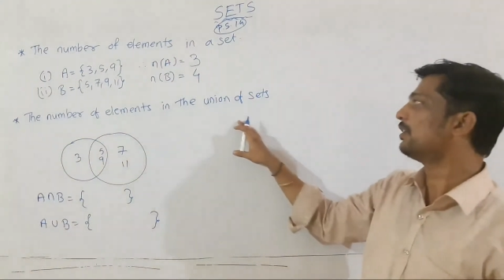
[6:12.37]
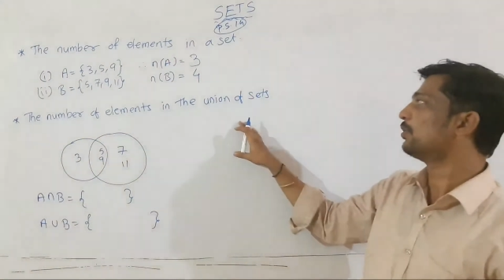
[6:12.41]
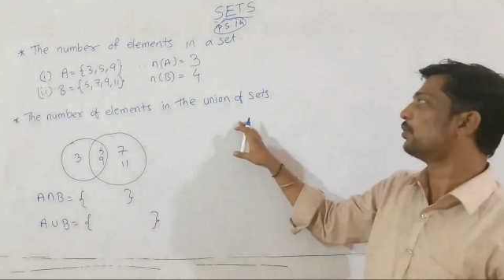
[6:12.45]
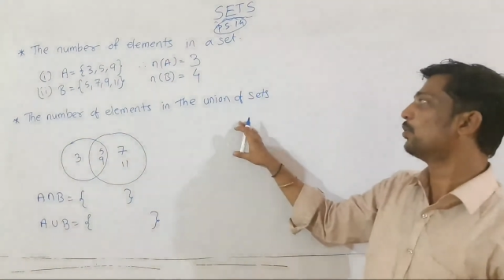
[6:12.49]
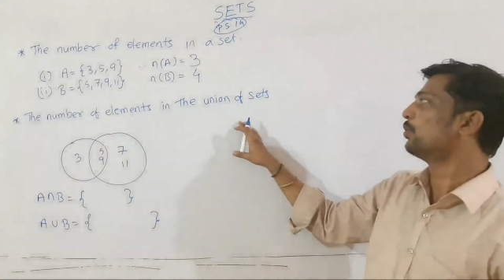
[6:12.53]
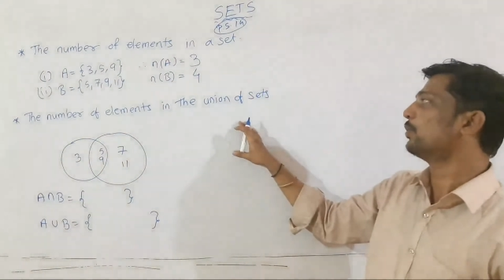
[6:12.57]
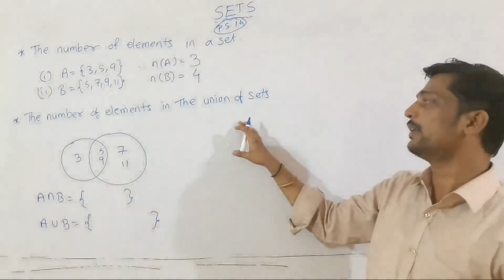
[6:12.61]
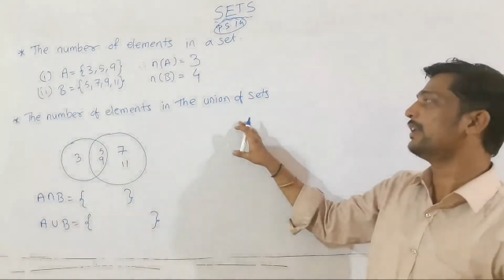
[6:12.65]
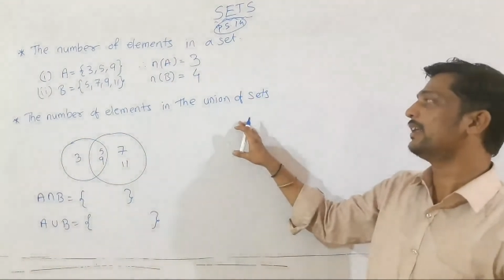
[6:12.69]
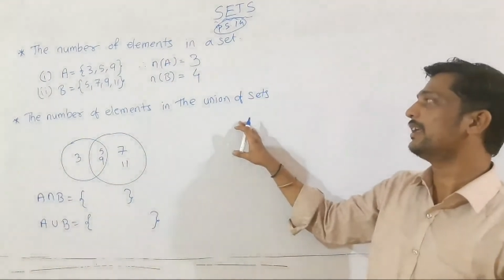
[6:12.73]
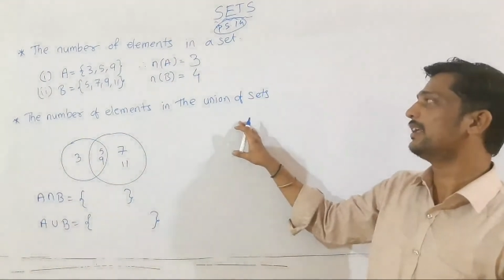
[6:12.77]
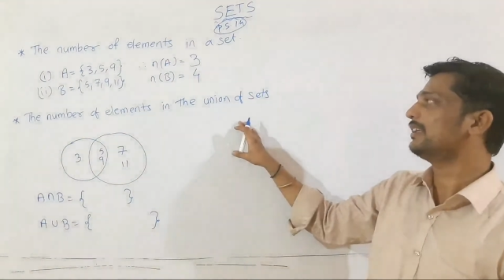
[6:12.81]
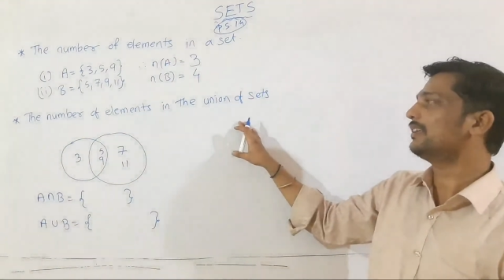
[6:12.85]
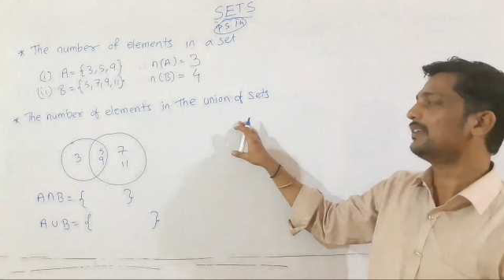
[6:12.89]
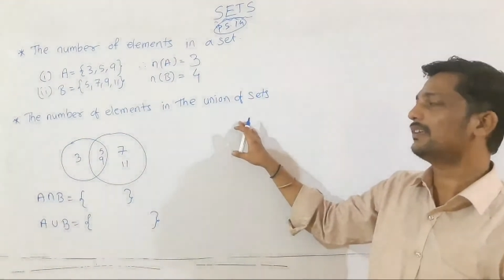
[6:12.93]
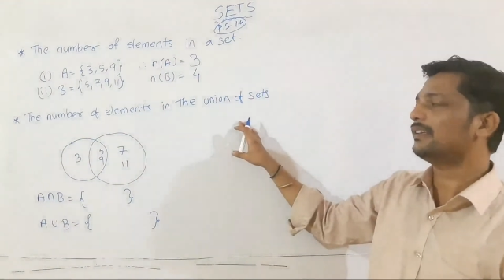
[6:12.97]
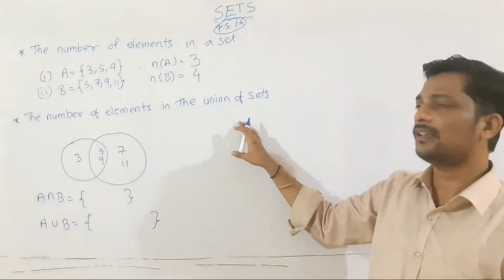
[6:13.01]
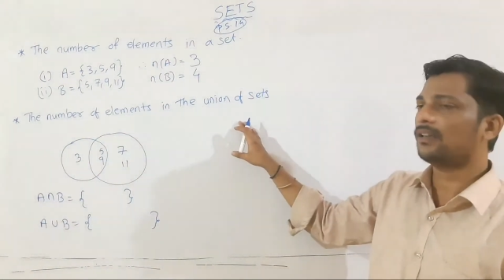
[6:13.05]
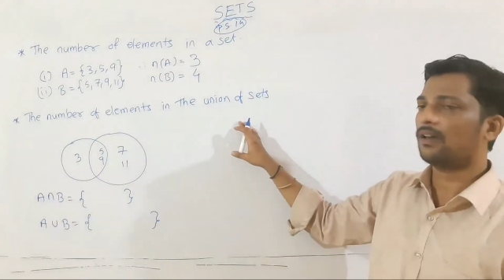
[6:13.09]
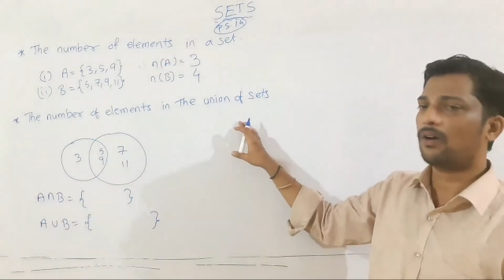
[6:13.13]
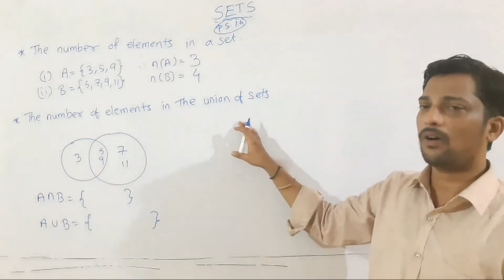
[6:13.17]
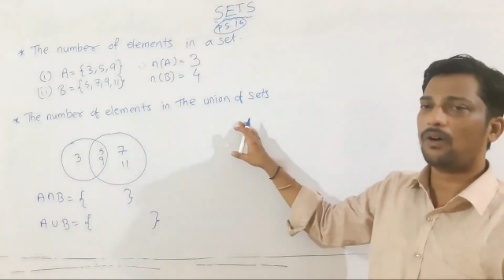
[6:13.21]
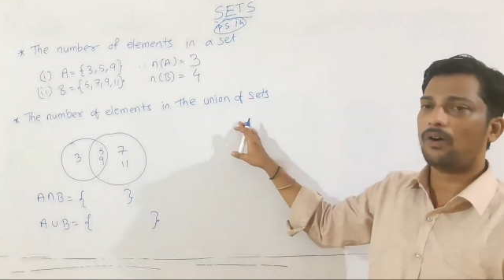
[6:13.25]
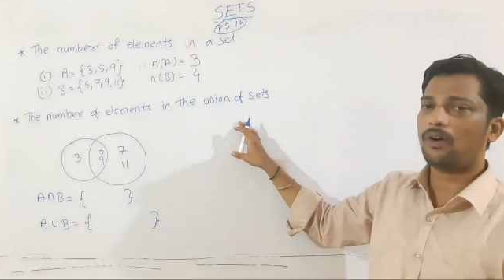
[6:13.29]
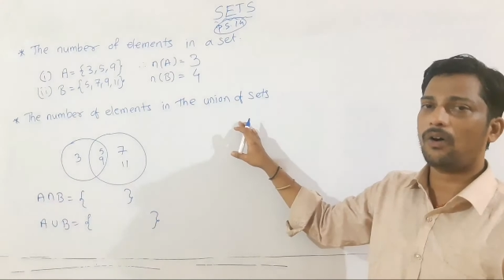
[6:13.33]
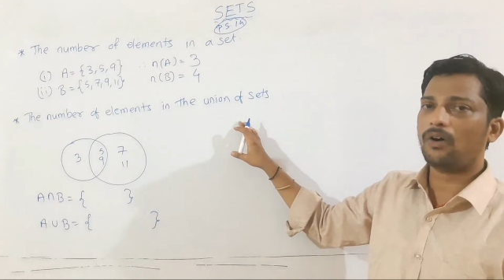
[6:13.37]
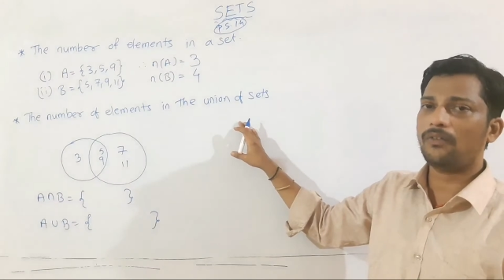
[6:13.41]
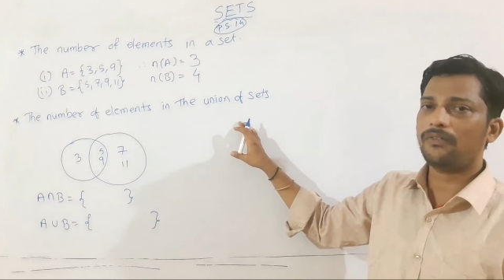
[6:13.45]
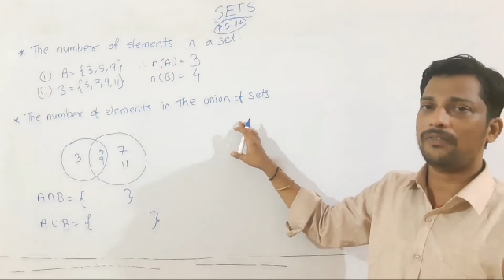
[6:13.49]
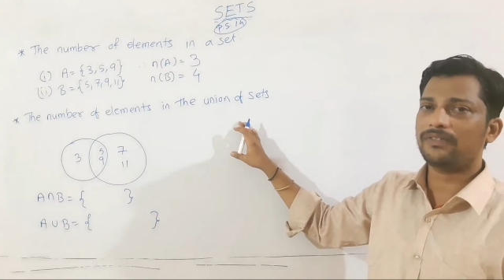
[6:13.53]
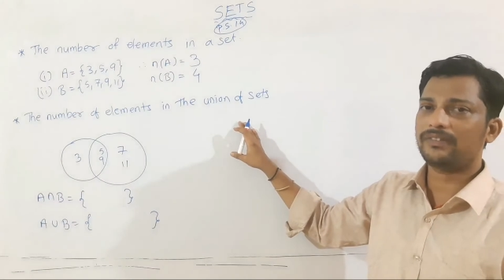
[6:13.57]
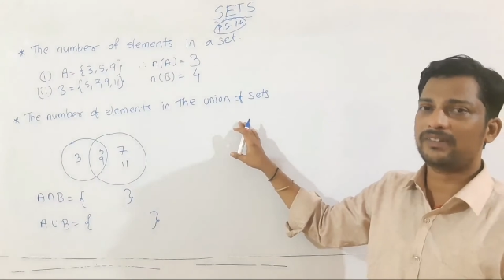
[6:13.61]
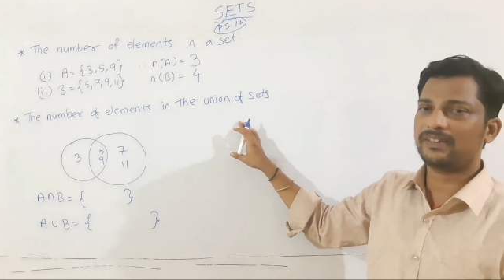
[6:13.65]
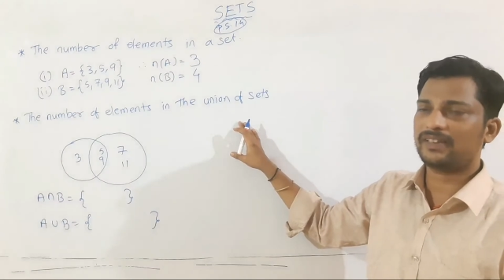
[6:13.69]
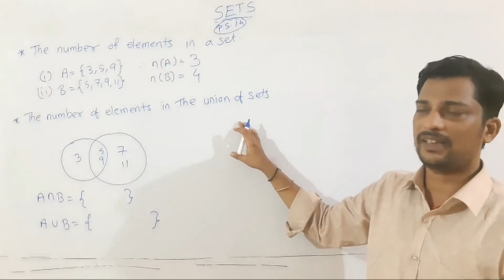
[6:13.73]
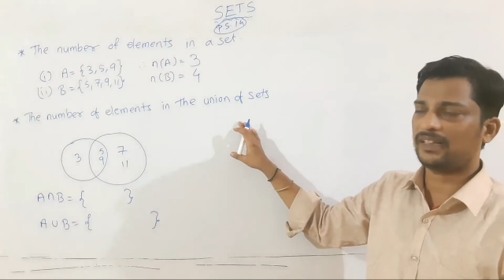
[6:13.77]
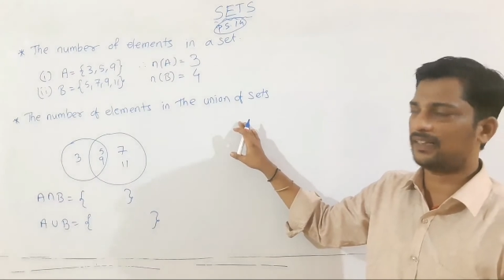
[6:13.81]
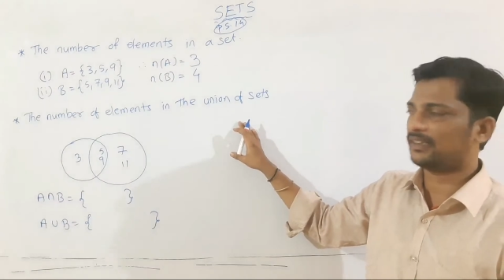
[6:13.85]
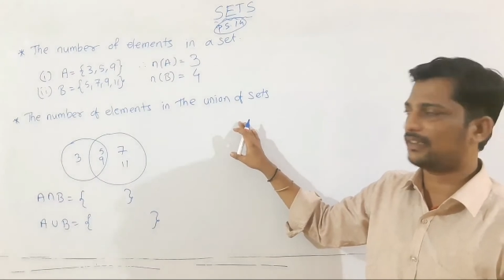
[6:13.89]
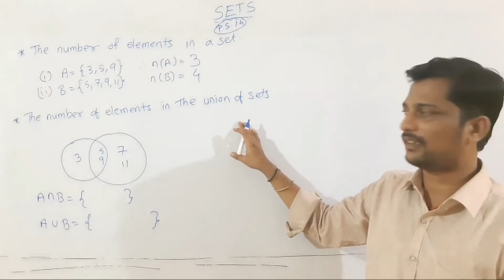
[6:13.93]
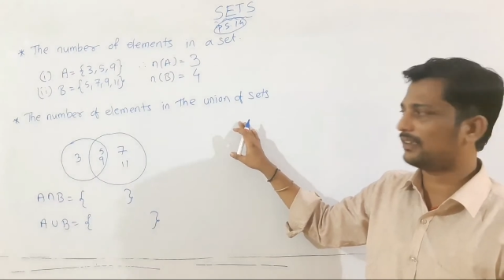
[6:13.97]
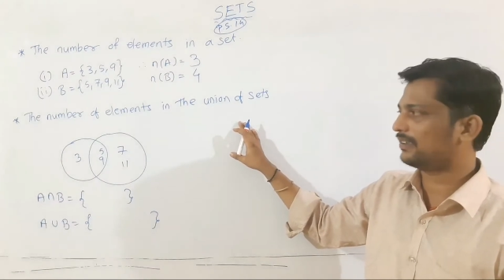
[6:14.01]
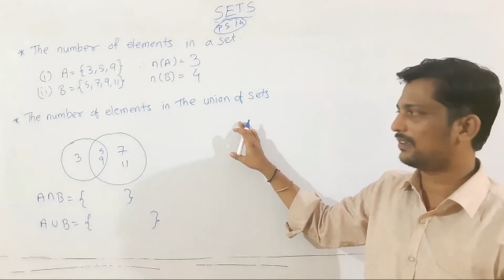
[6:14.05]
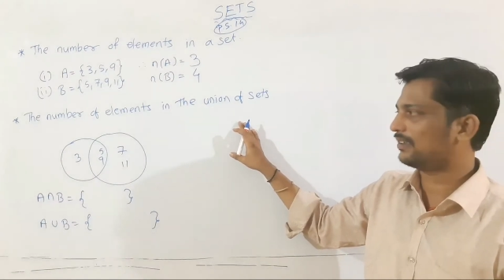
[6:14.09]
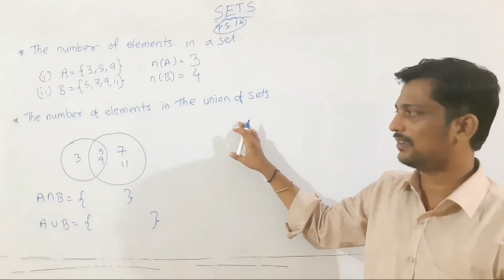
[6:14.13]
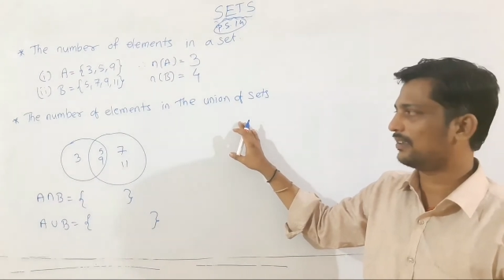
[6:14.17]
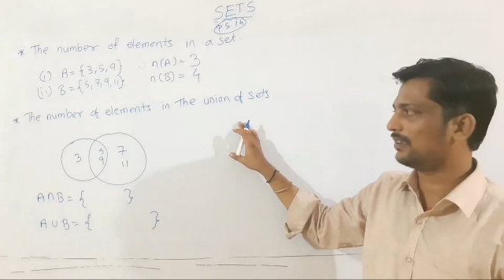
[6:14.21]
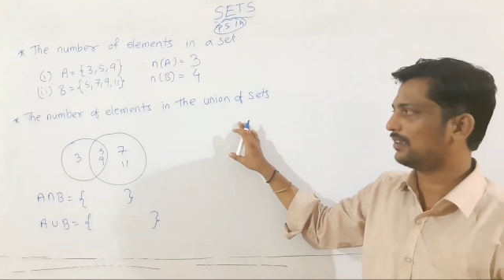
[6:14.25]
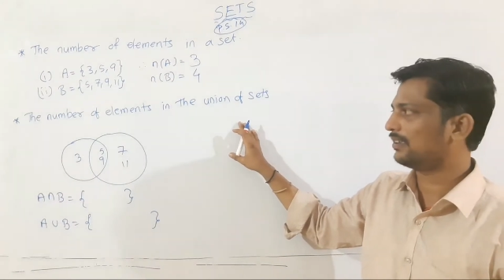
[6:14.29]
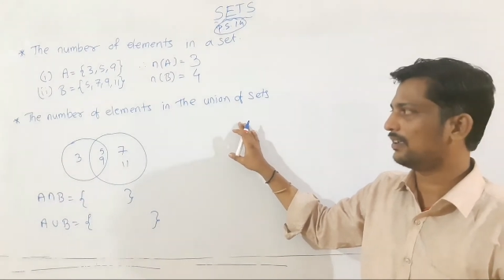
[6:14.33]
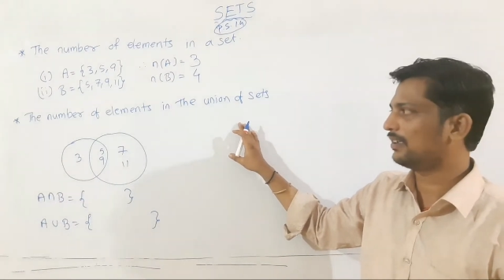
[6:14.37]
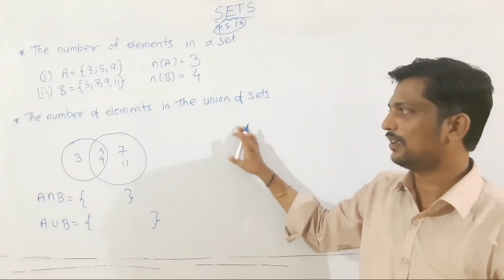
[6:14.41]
union of sets.